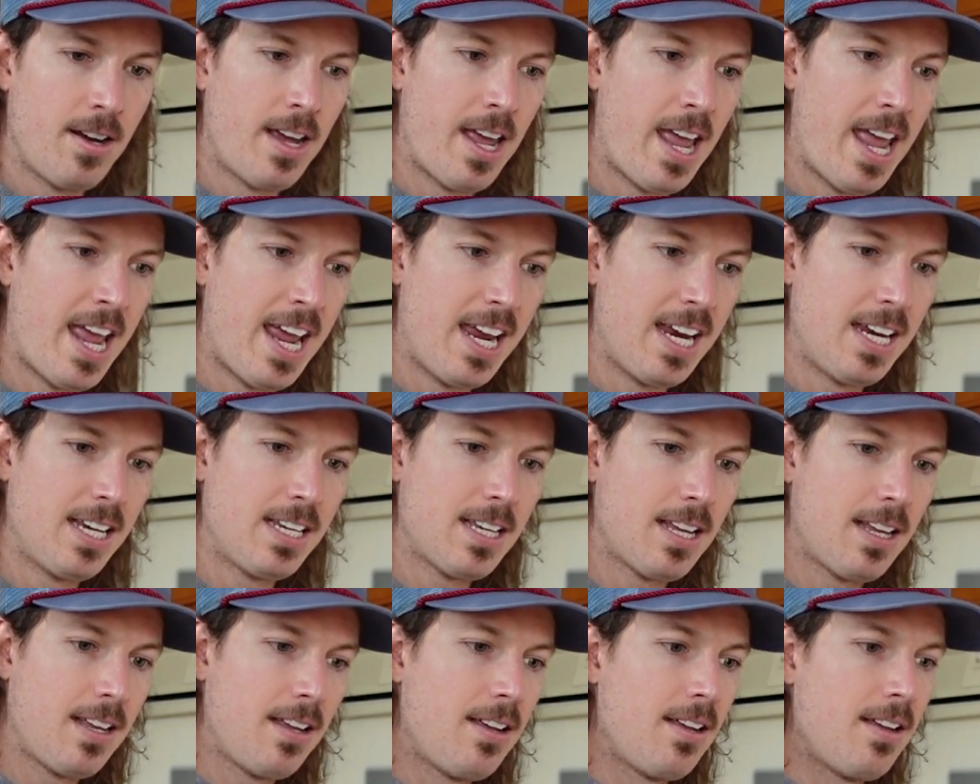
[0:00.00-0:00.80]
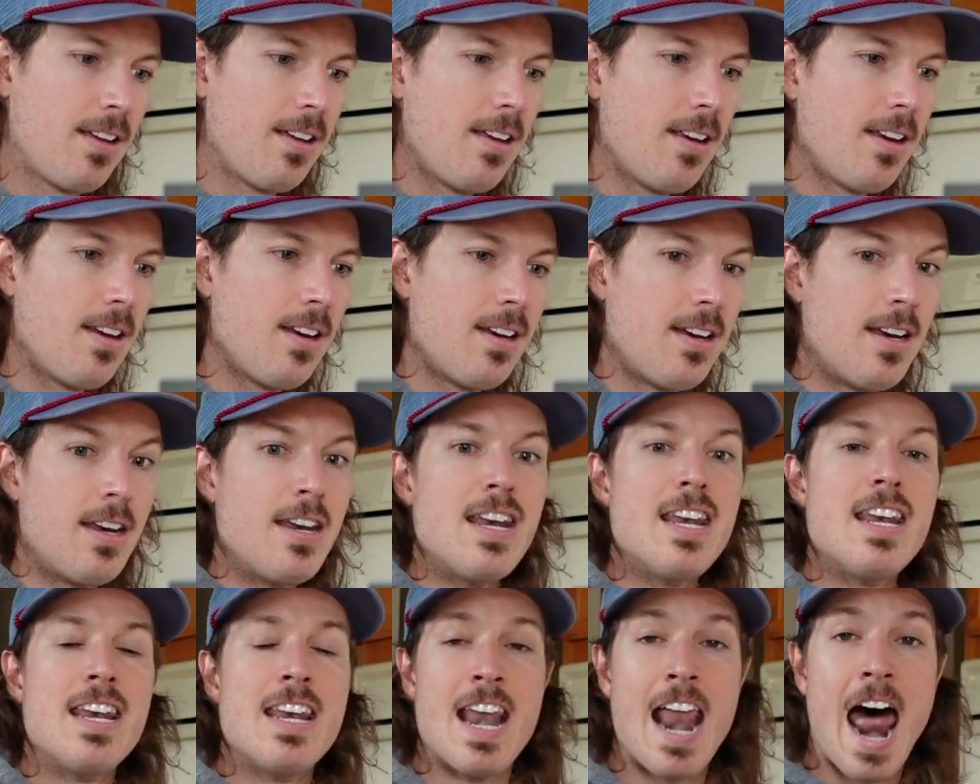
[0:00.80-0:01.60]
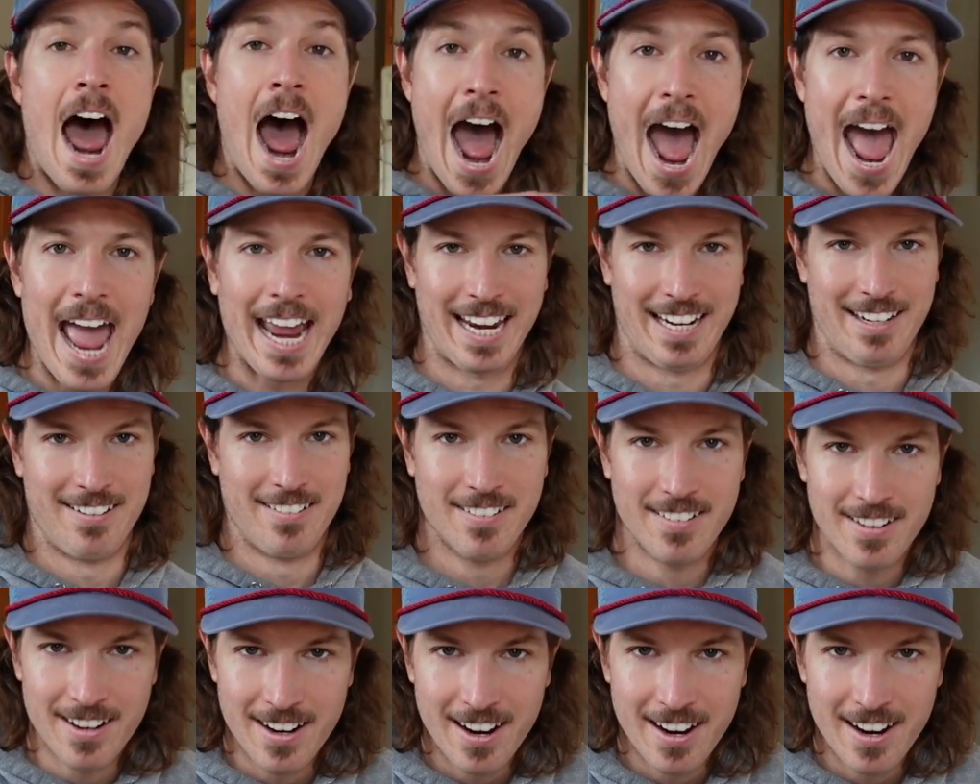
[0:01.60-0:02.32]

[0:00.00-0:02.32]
8, 9.